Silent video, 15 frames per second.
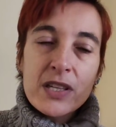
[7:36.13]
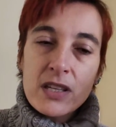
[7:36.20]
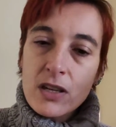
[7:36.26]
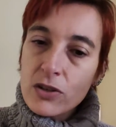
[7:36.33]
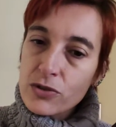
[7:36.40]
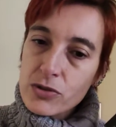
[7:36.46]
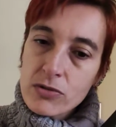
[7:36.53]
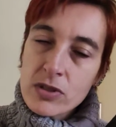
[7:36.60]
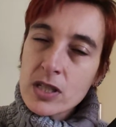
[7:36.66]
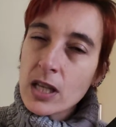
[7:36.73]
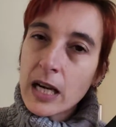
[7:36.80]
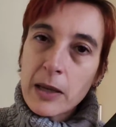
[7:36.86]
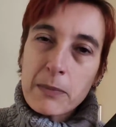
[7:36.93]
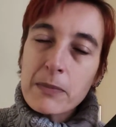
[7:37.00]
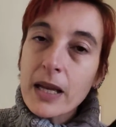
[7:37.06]
he constructed
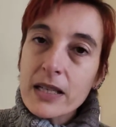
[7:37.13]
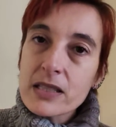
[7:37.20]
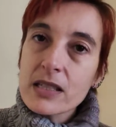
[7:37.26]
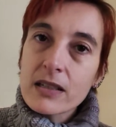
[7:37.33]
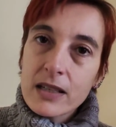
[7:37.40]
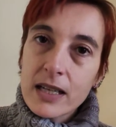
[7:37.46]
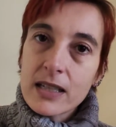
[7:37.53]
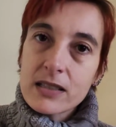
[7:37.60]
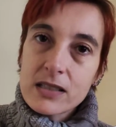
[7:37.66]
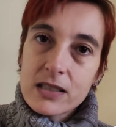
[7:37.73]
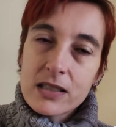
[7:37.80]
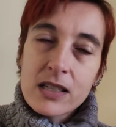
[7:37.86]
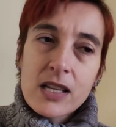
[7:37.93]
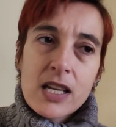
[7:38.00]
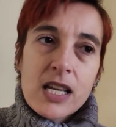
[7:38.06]
an amazing
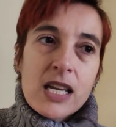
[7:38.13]
character